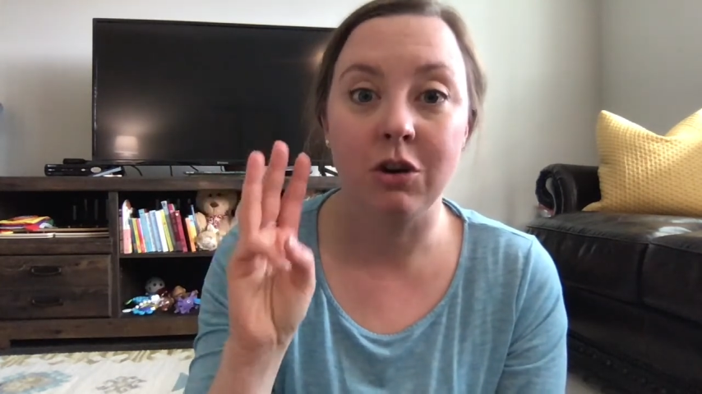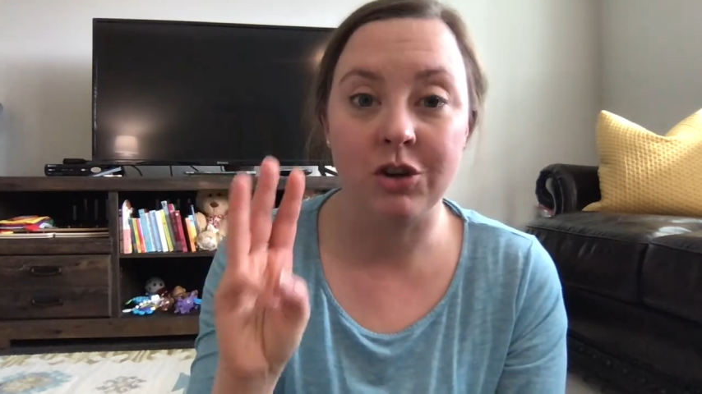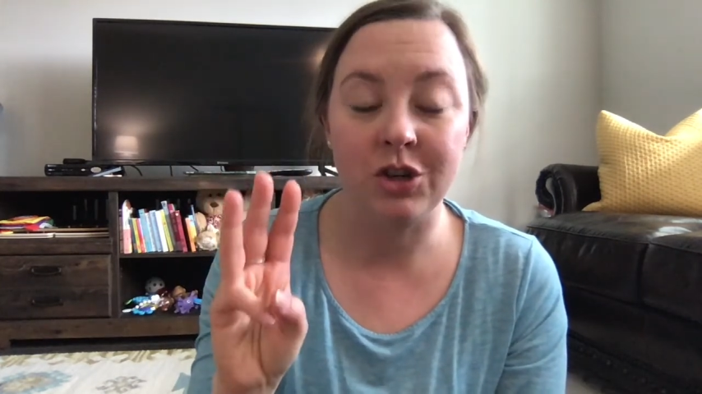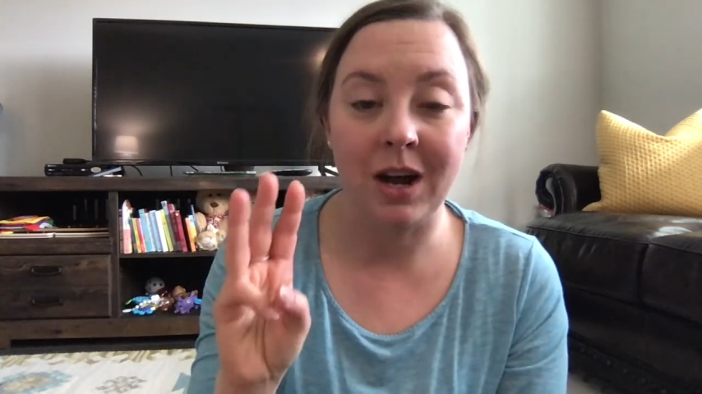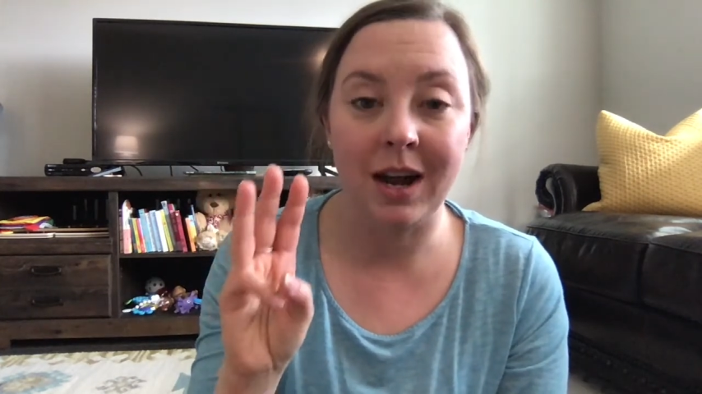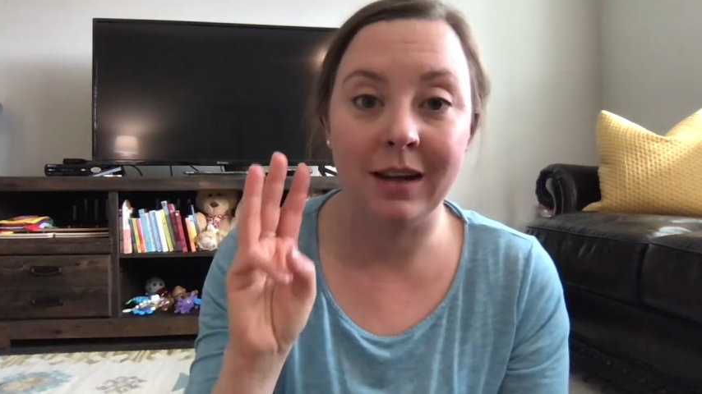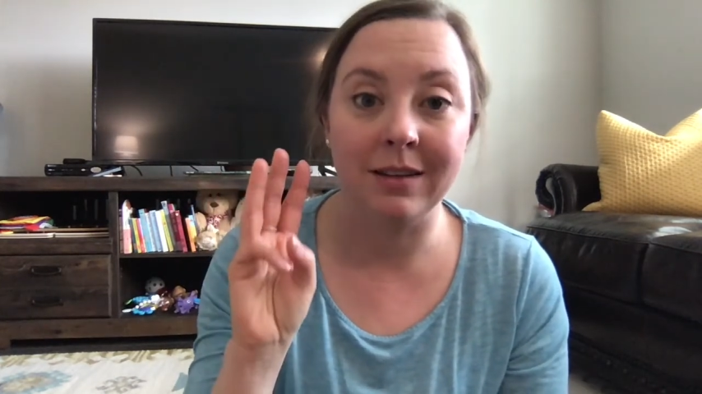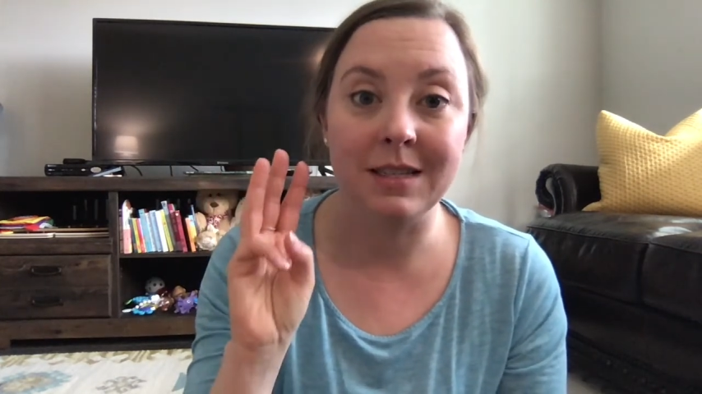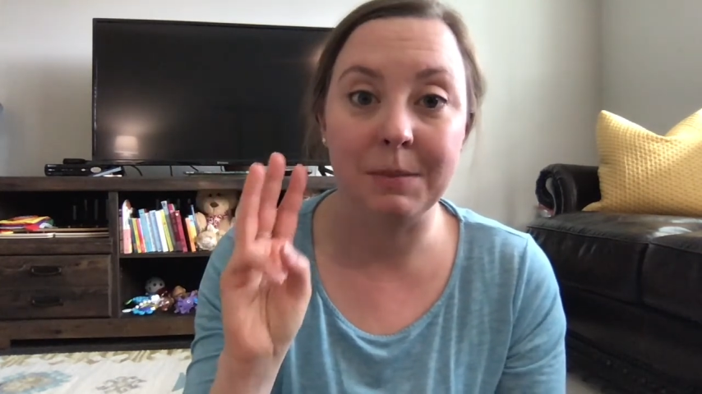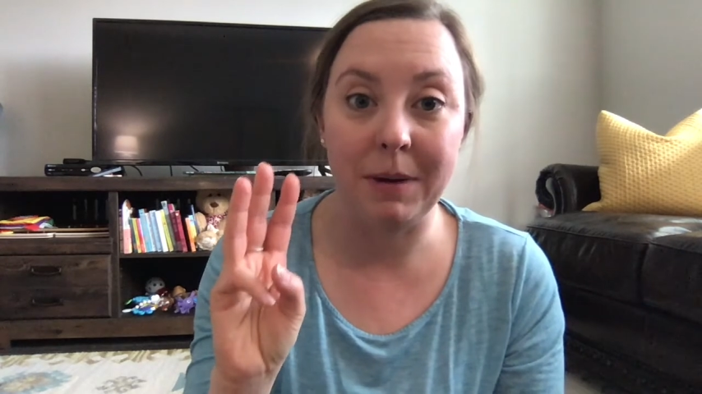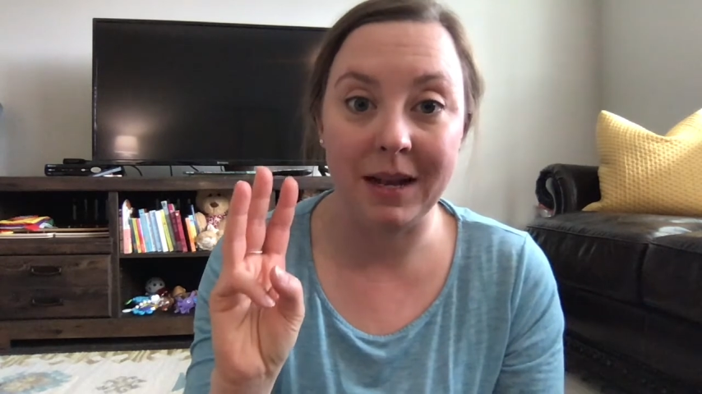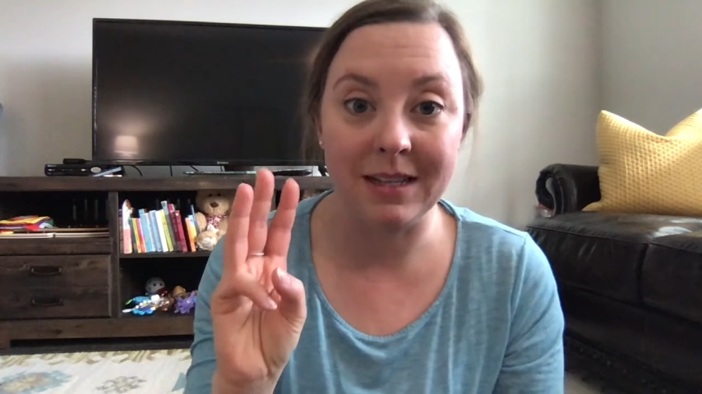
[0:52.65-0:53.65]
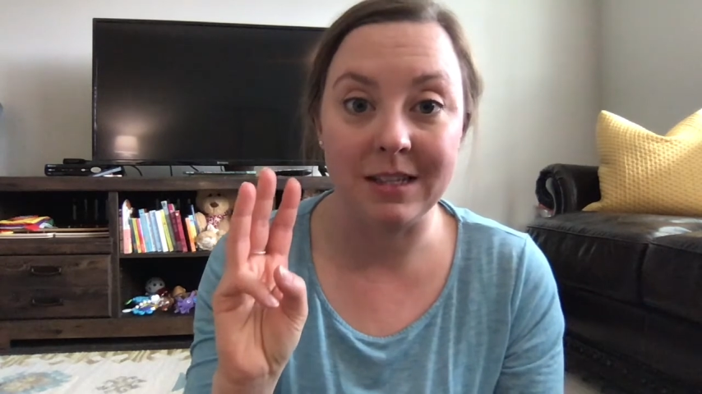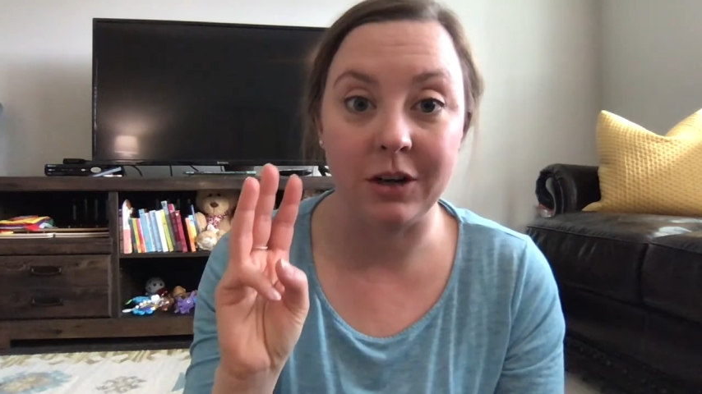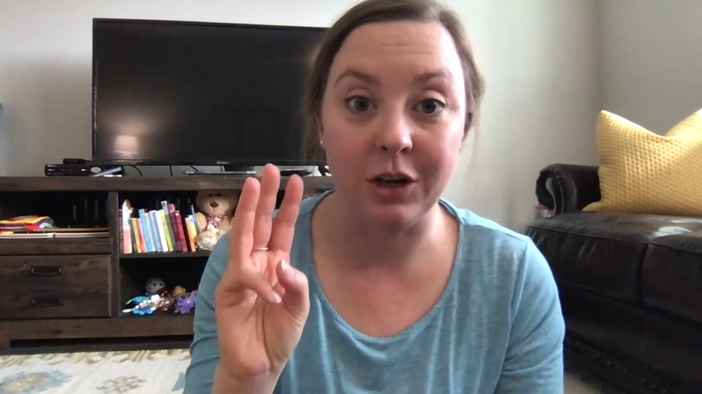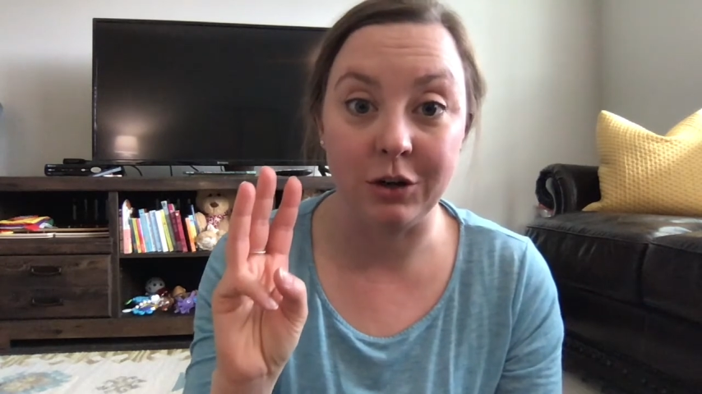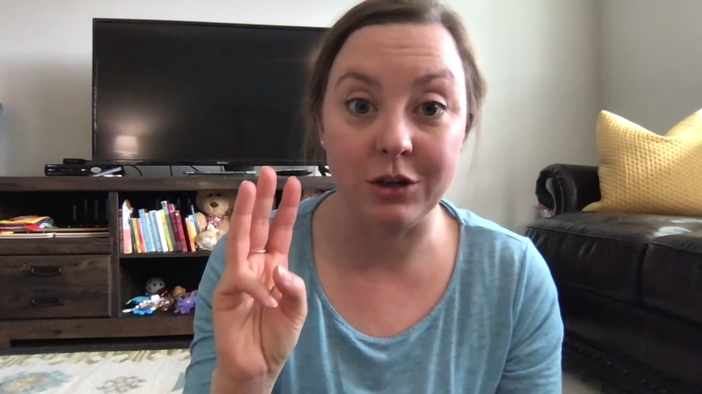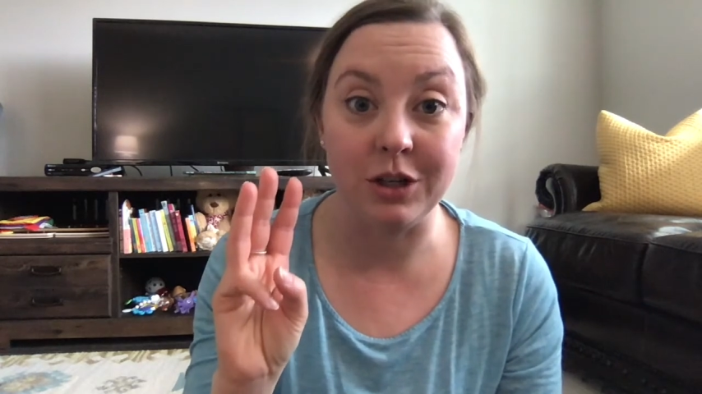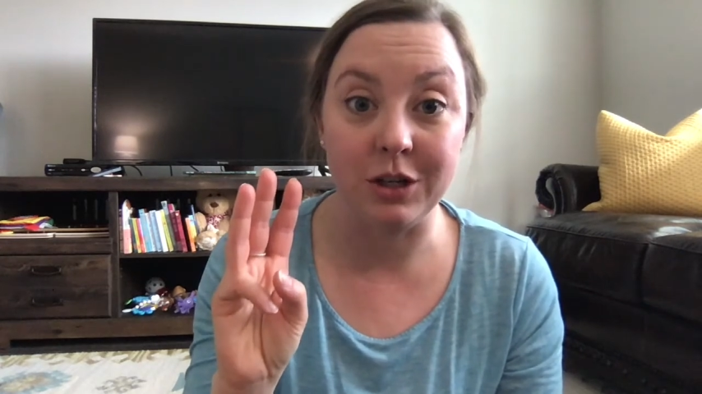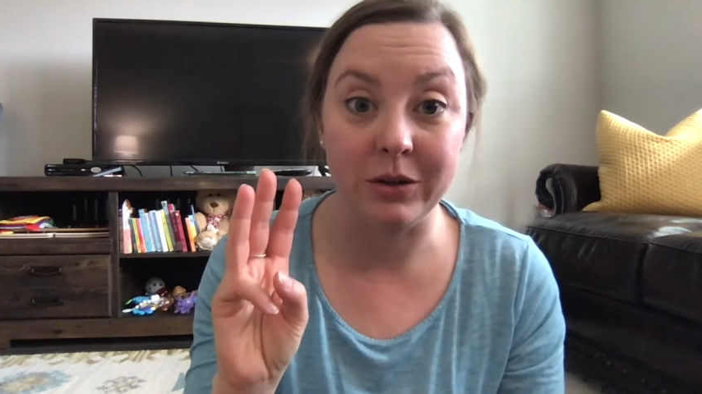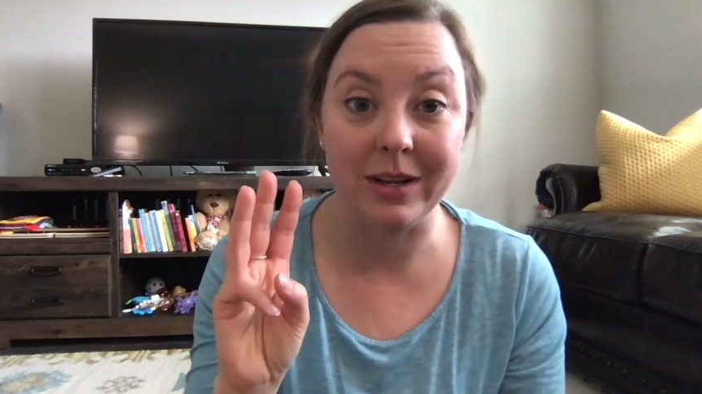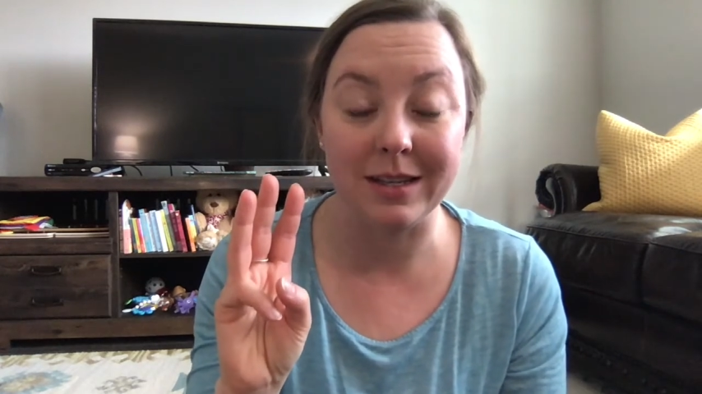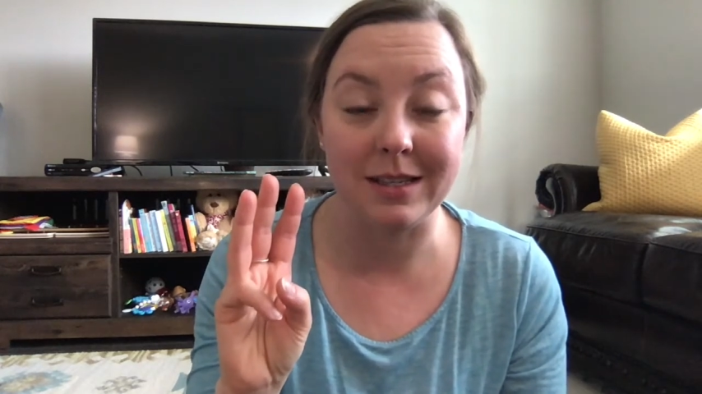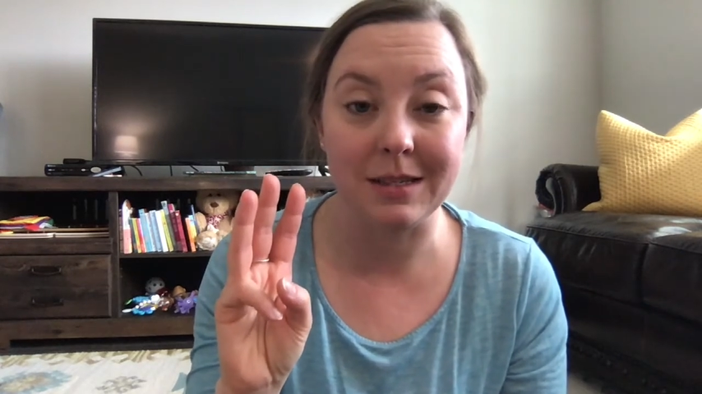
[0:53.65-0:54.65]
child depends on you to do
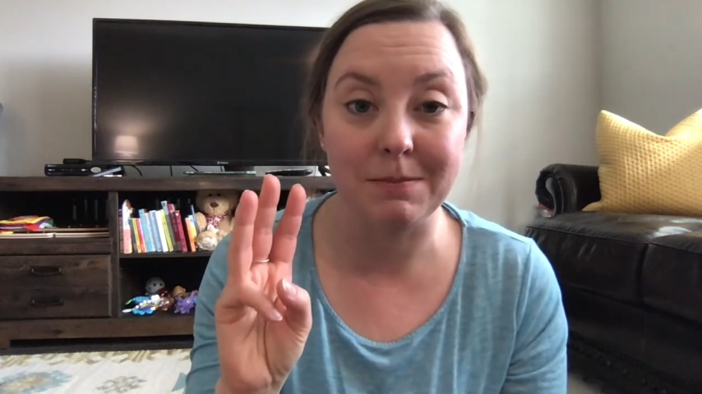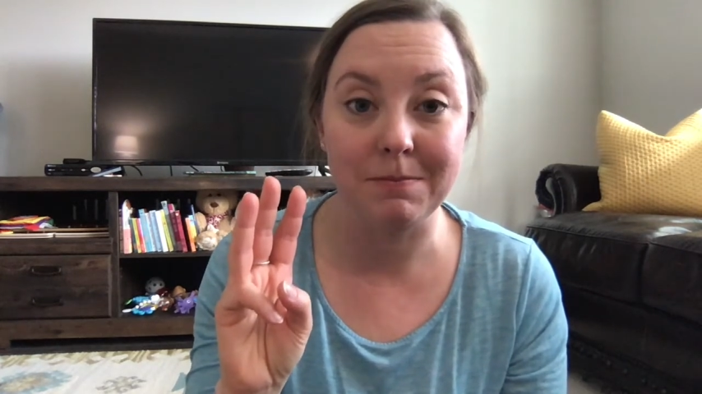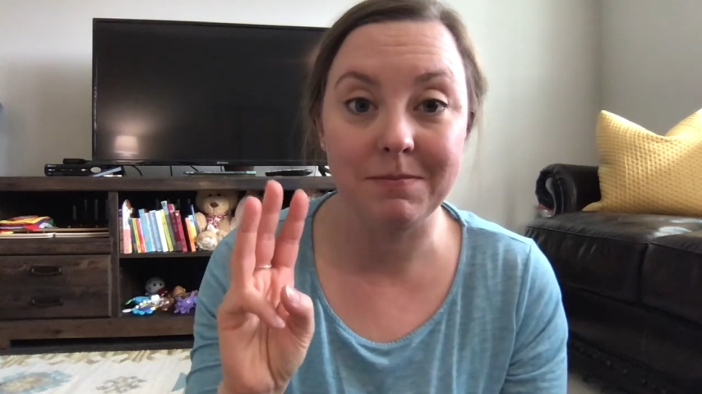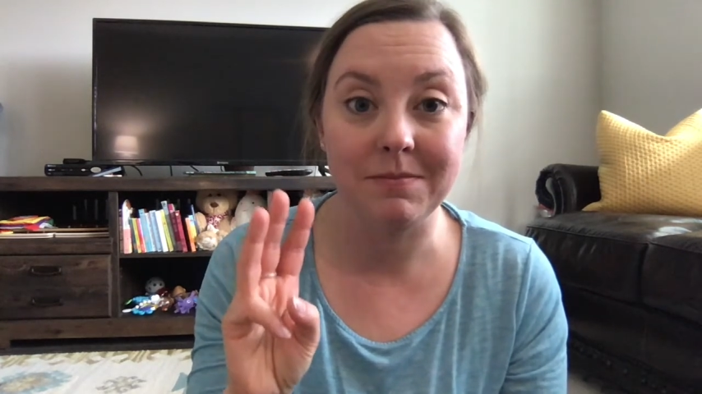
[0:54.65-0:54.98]
this.